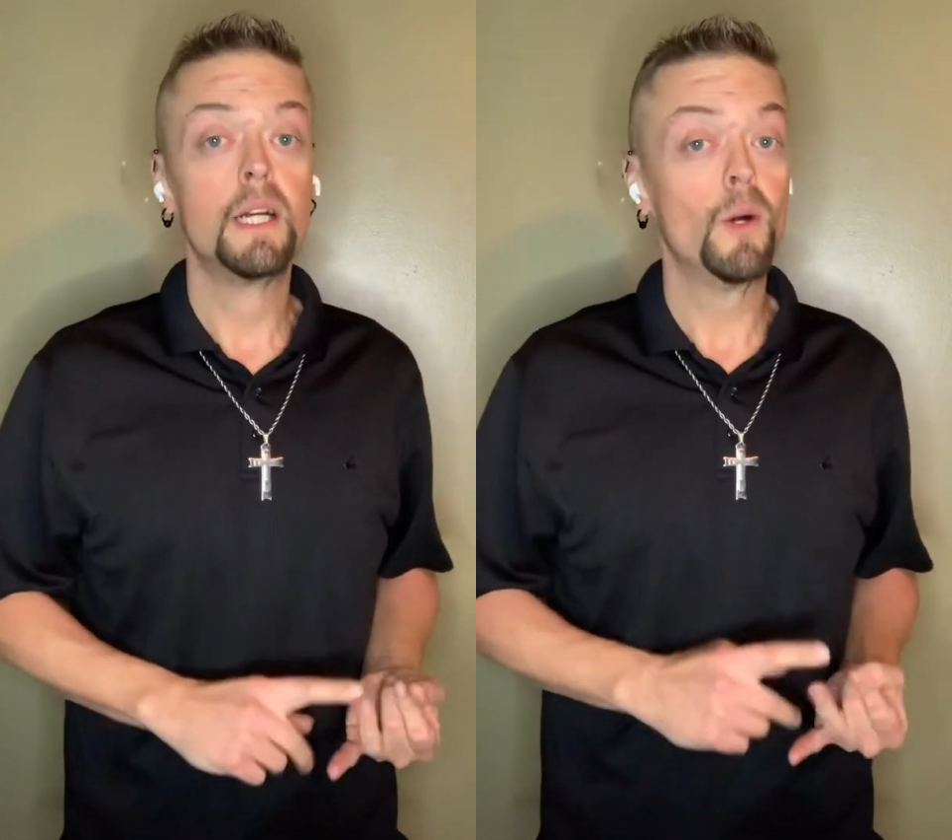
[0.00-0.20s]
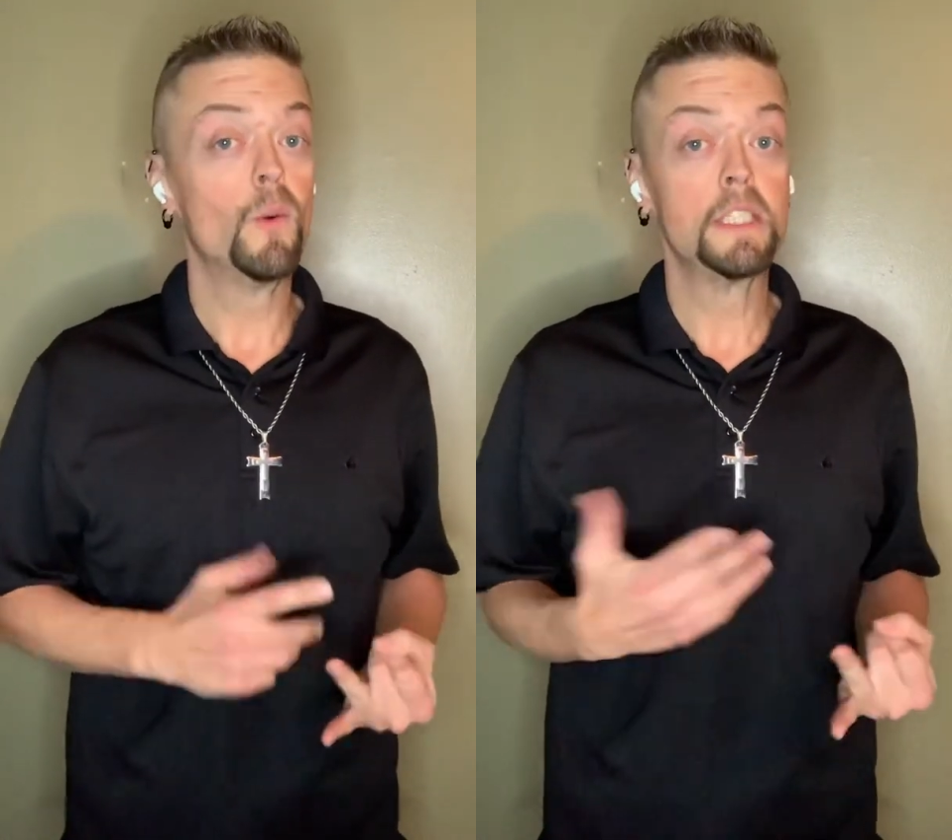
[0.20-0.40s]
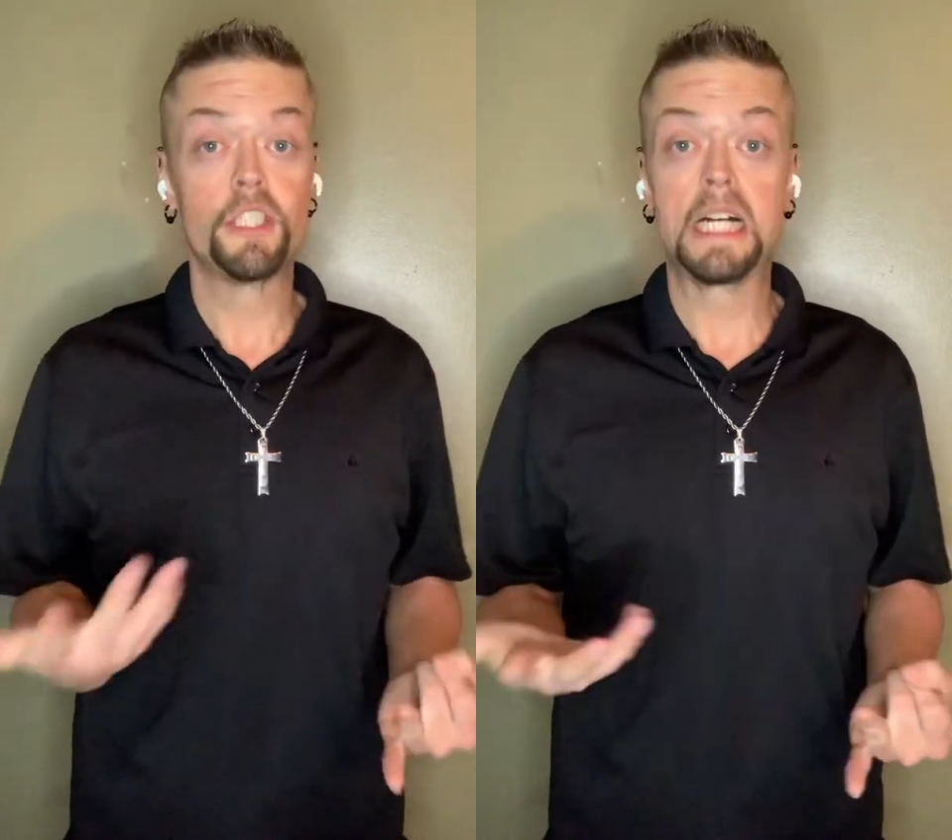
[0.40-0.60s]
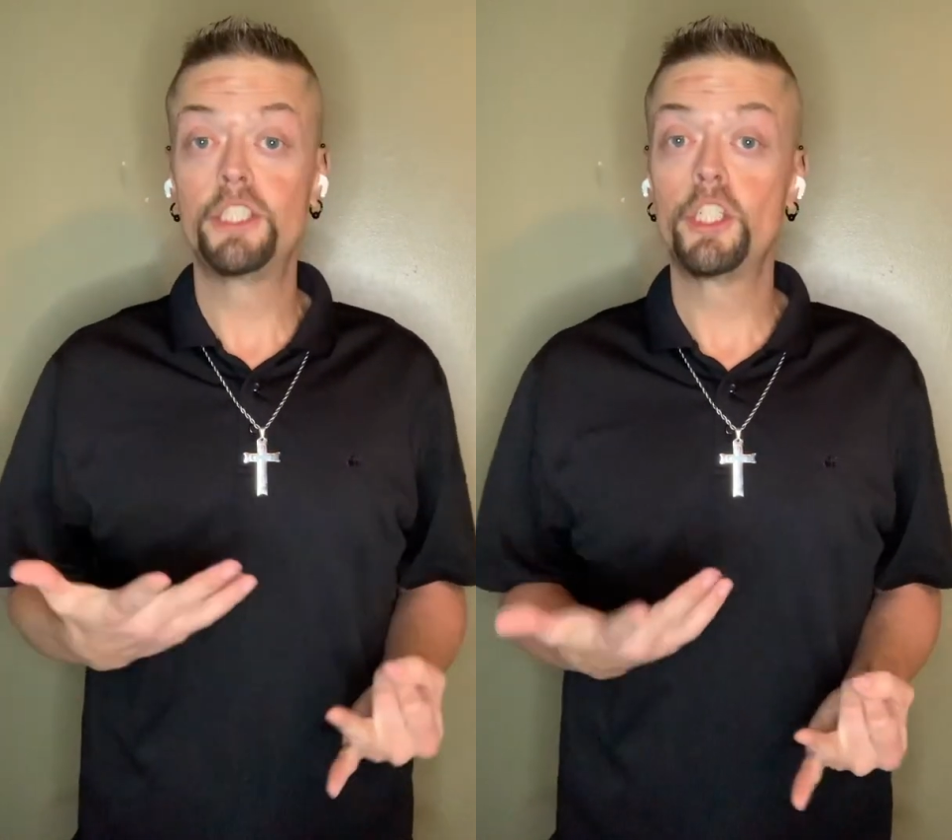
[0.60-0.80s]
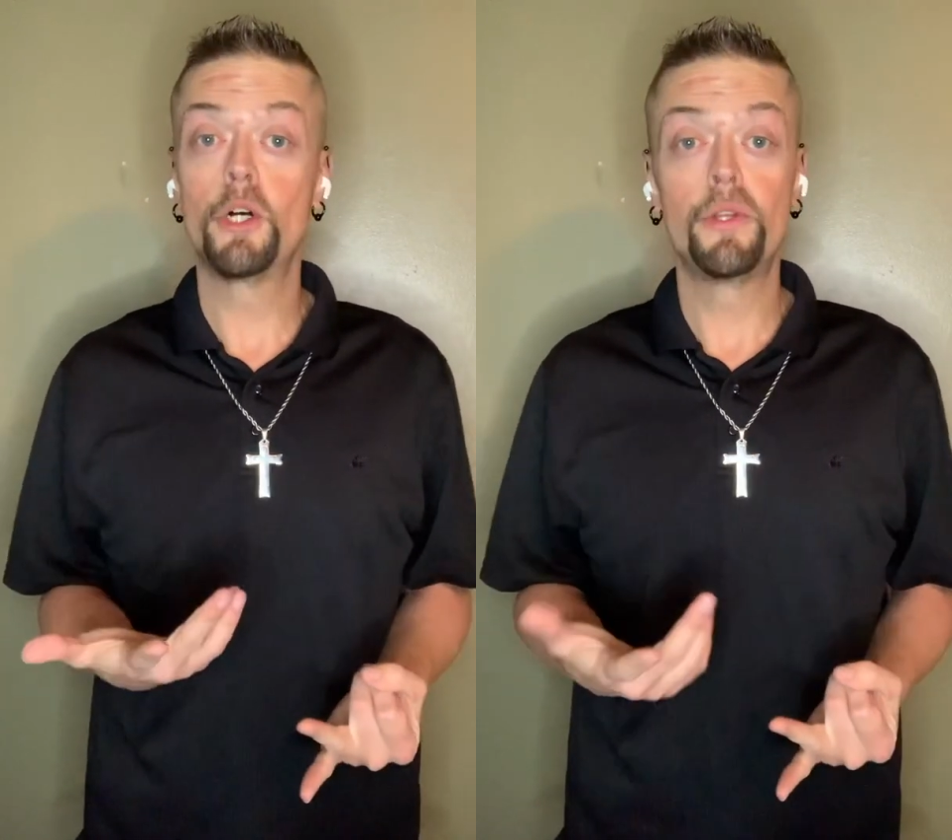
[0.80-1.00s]
which I
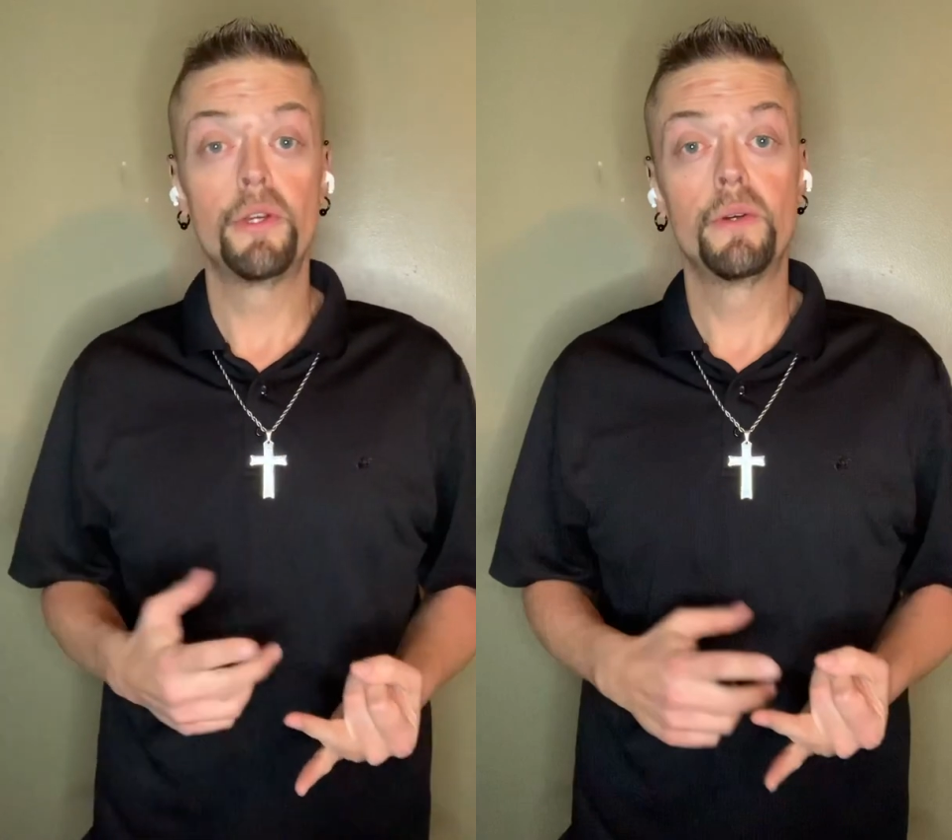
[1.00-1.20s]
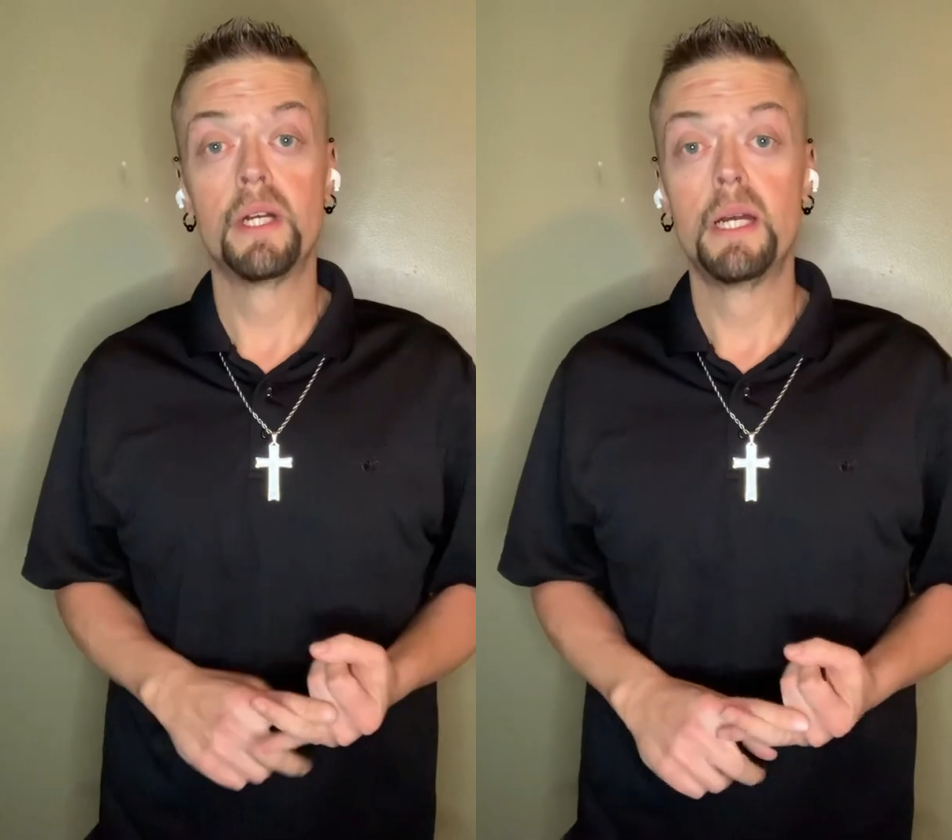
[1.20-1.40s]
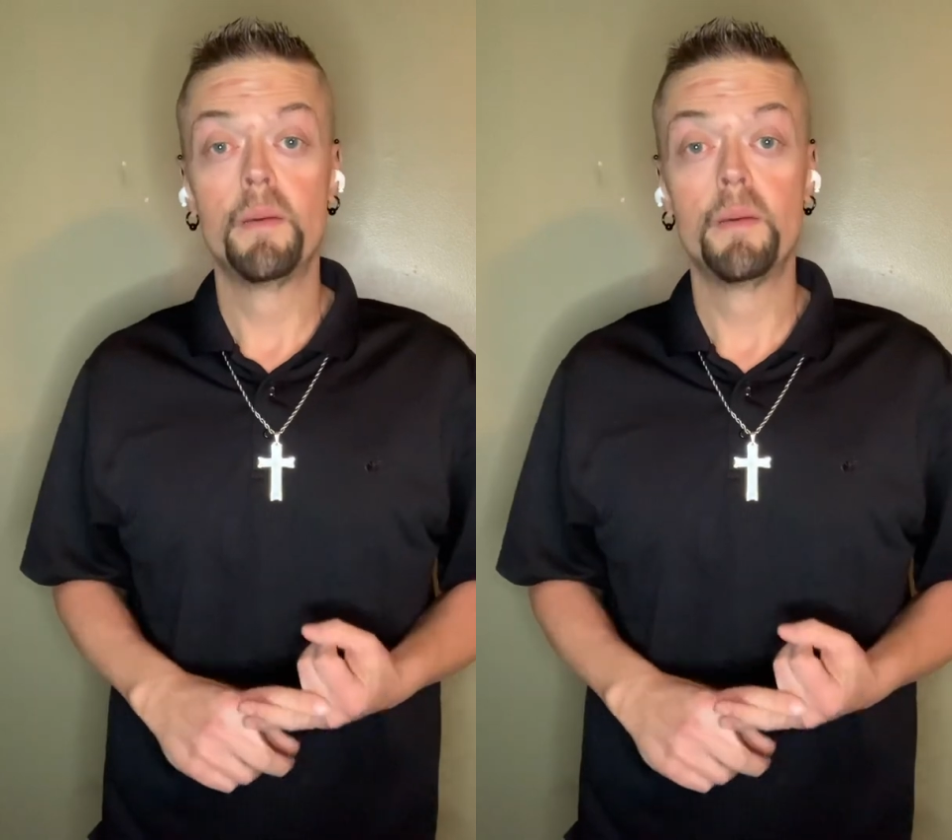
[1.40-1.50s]
showed you,